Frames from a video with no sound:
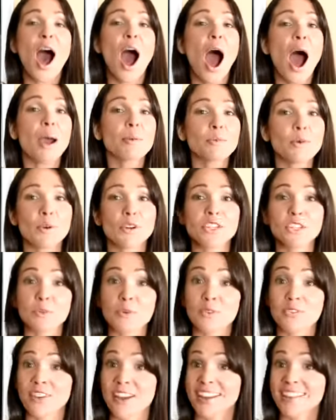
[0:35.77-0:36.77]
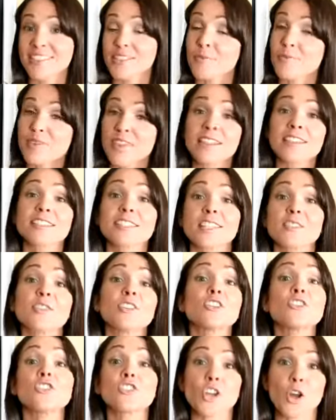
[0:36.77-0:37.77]
I'm going to provide some
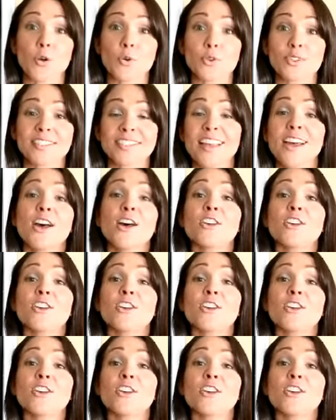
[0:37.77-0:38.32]
Thanksgiving jokes